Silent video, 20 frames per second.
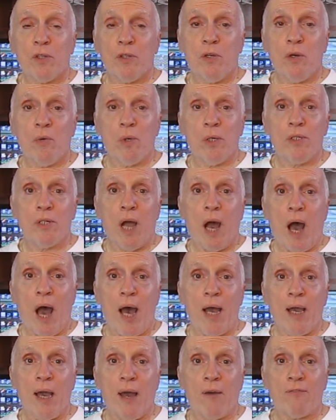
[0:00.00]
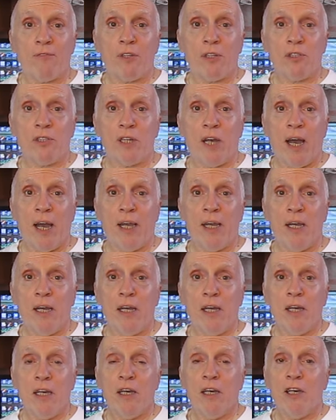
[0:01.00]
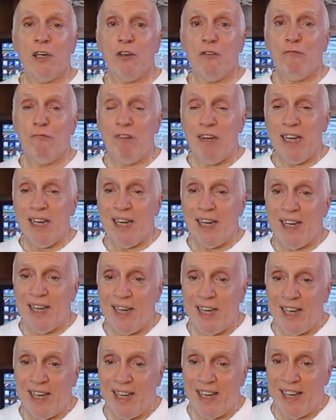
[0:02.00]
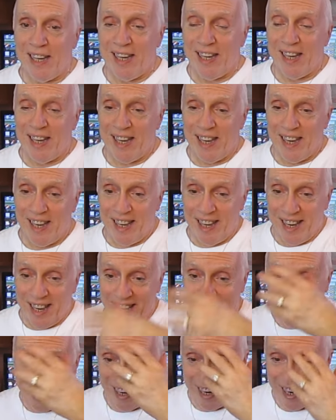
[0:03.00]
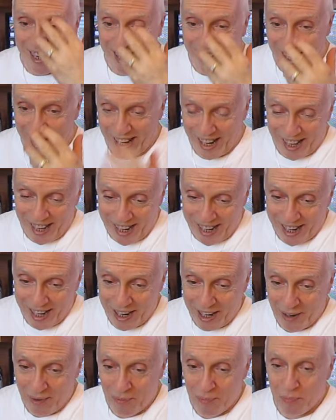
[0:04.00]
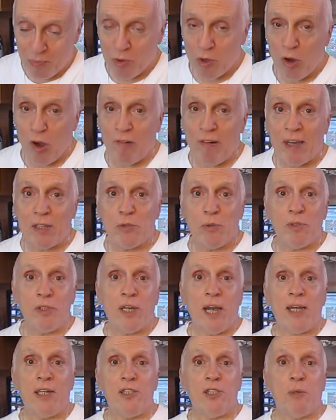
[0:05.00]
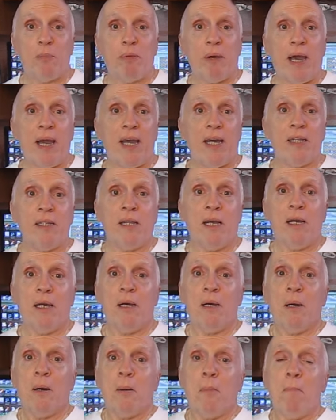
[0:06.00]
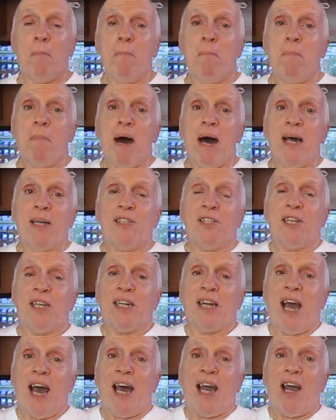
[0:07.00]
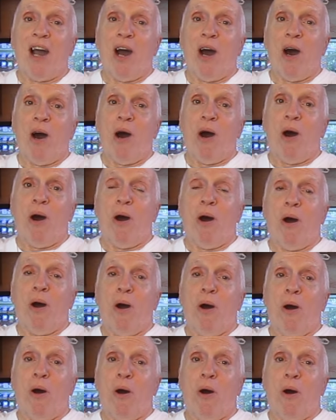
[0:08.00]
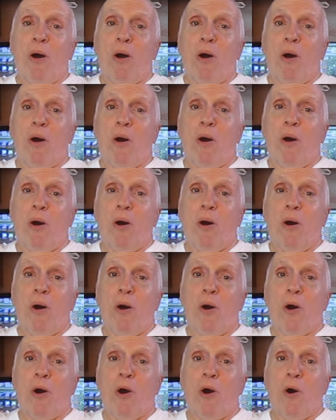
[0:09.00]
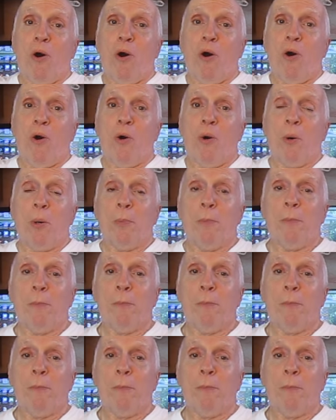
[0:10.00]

To which I have to say, really? Or as we say in Japan, Majikayo!